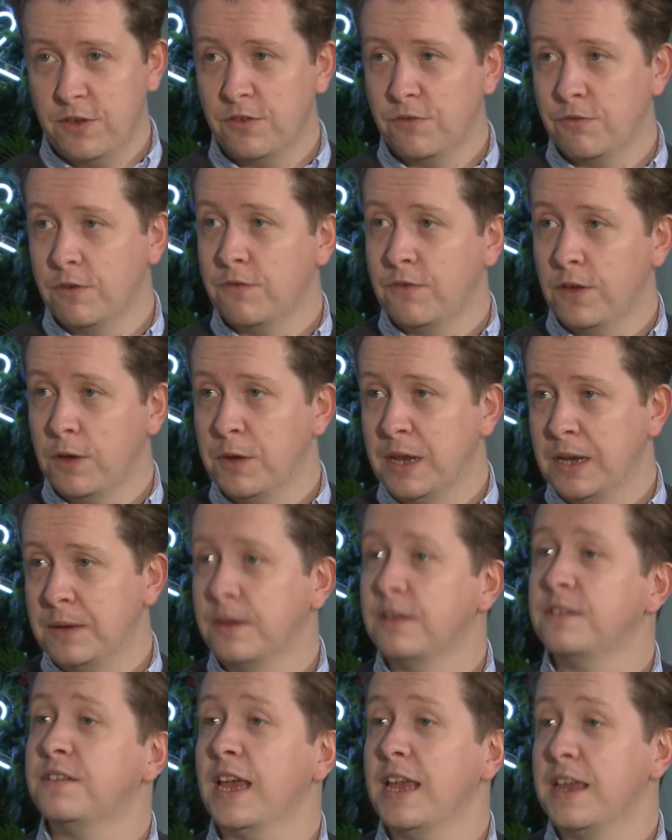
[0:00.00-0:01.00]
is reviewing
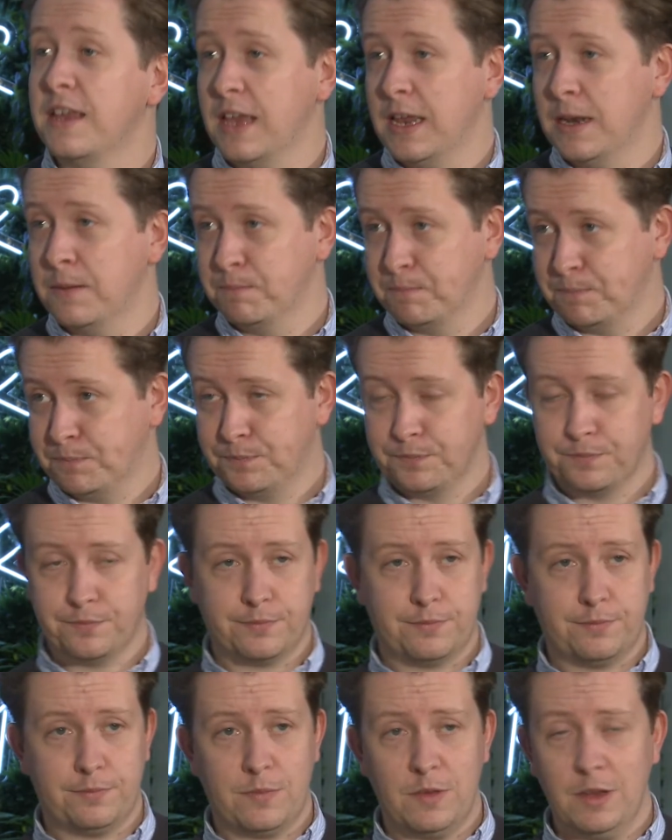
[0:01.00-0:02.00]
and taking
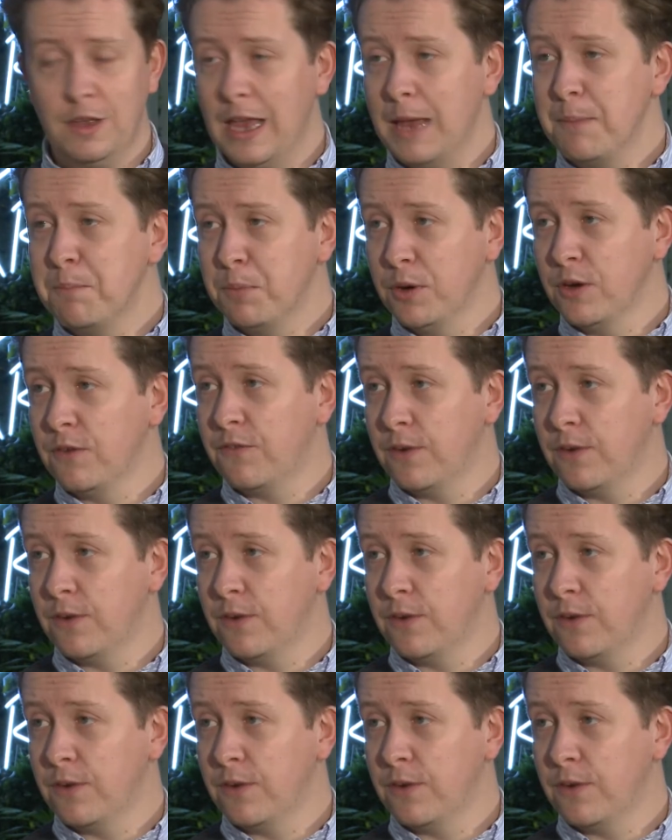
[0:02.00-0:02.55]
input